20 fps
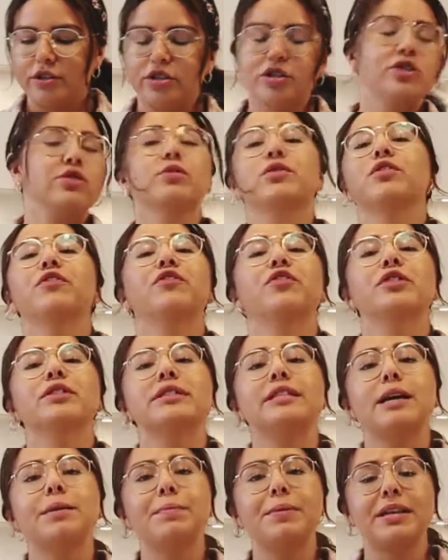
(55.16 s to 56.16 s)
So the
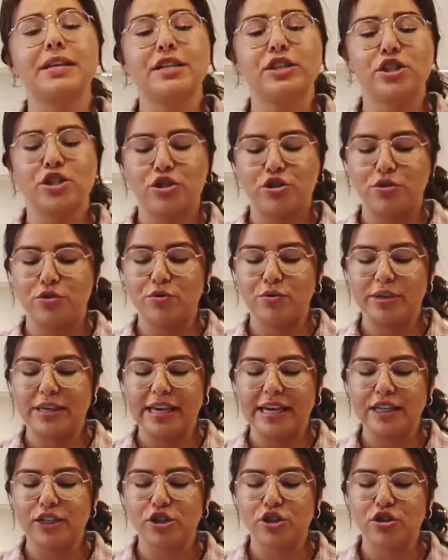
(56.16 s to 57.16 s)
first step is to
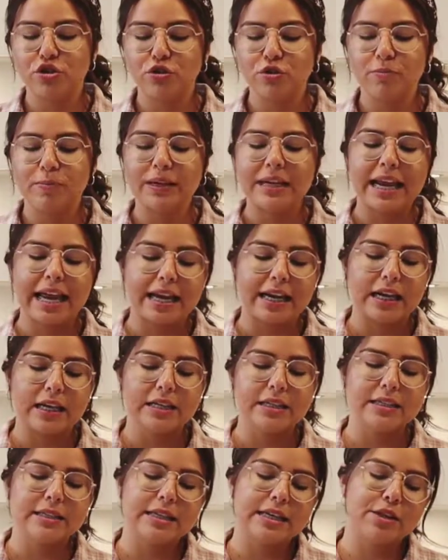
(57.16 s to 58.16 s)
get 2
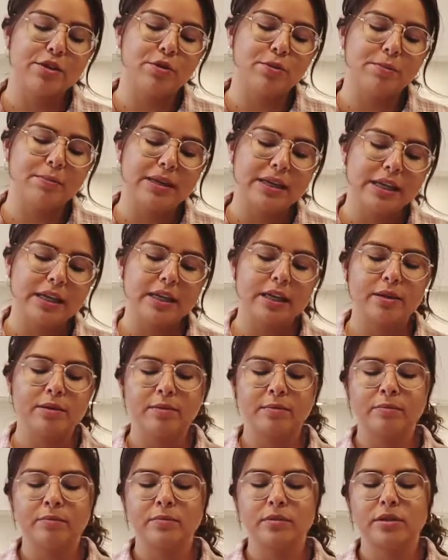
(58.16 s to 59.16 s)
bananas, either
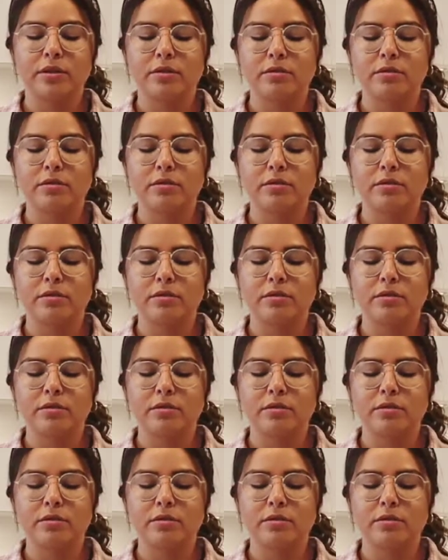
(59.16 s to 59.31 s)
medium